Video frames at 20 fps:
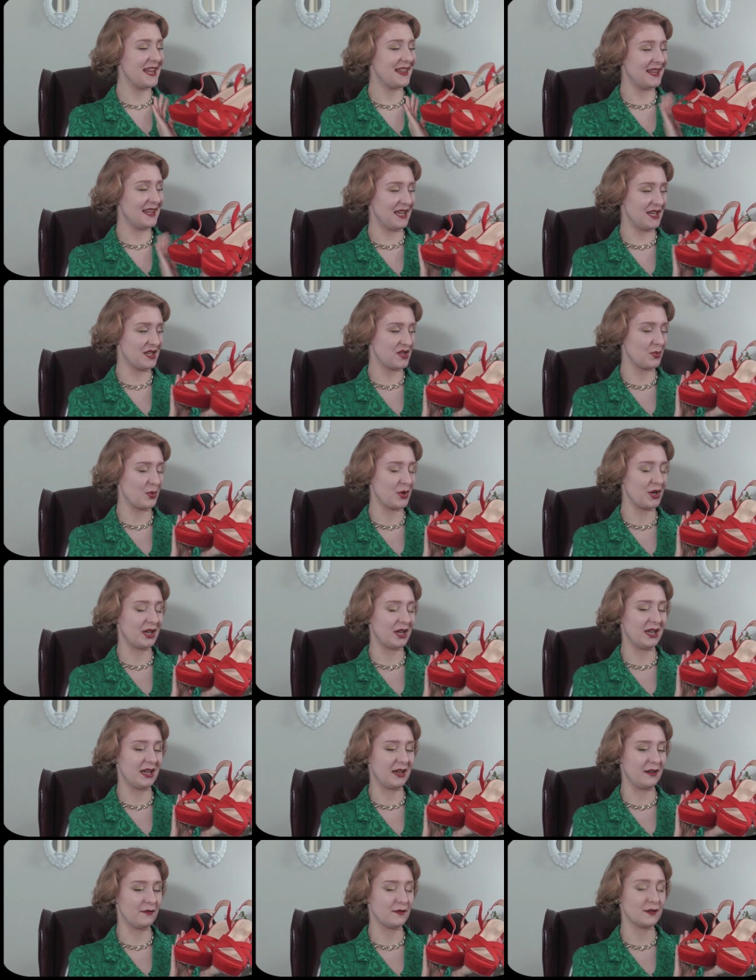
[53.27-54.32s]
These were a
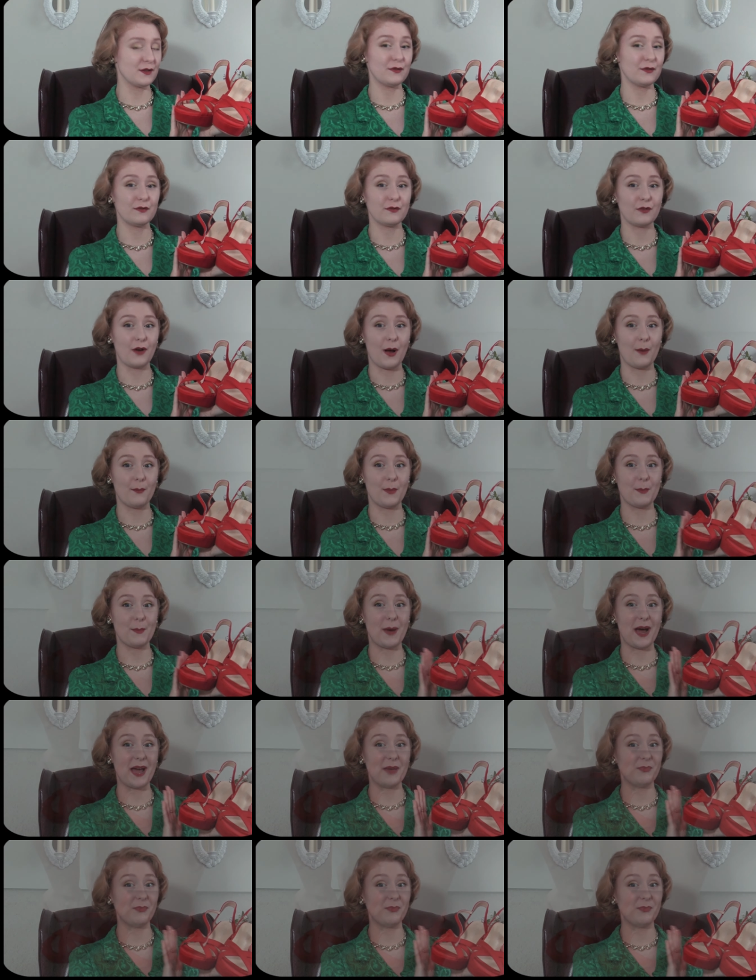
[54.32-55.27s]
gift from my